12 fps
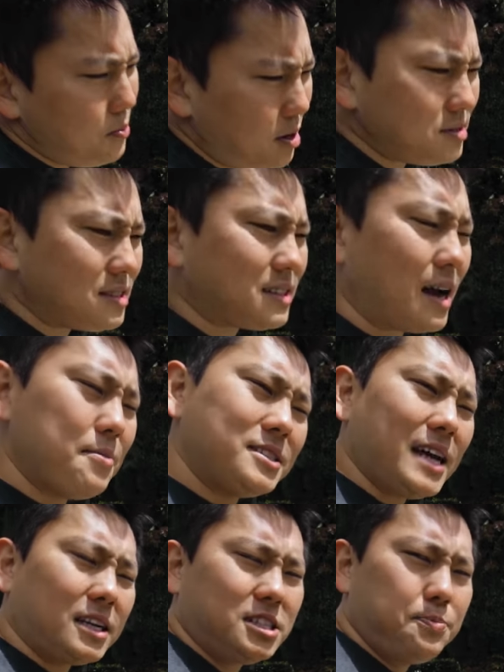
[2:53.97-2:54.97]
I mean, most of the time
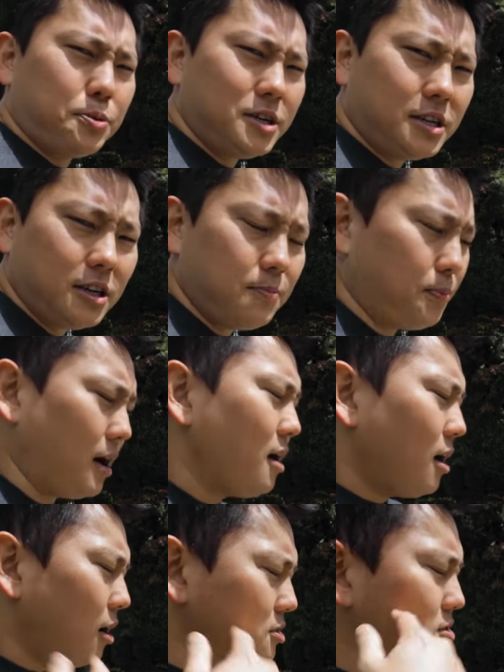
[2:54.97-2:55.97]
it's actually pretty good, but
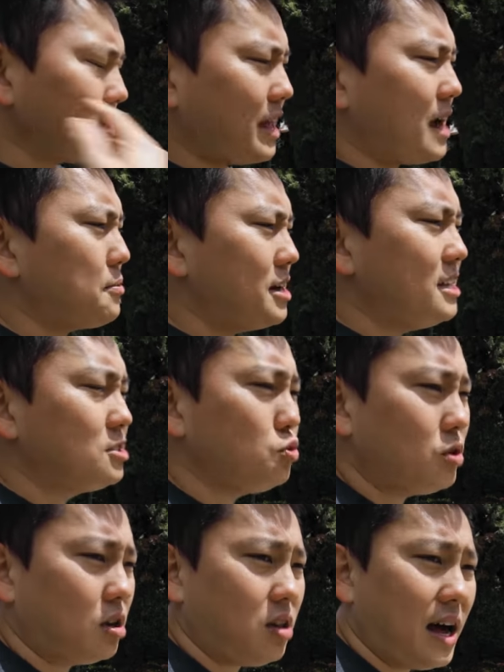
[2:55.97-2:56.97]
also the camera is
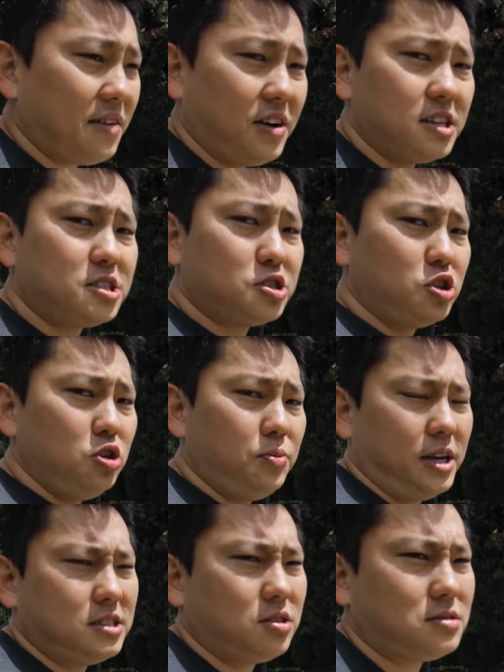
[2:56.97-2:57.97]
doing a lot of
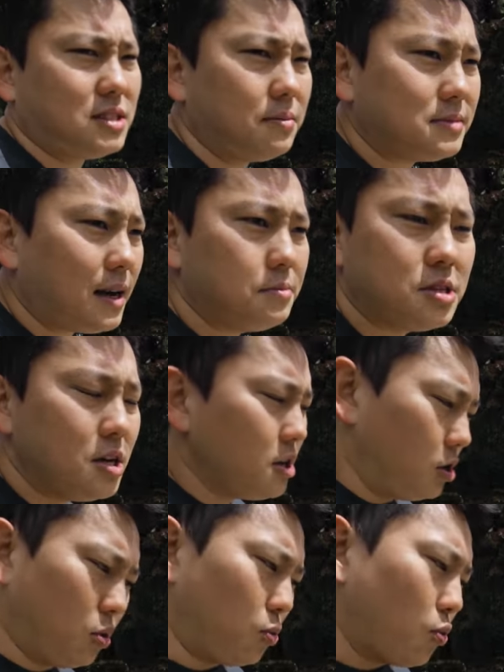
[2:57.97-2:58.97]
assuming. So sometimes
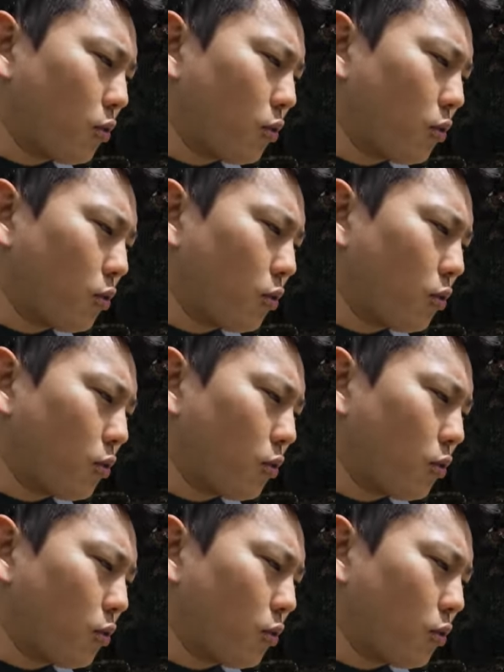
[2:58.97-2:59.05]
it'll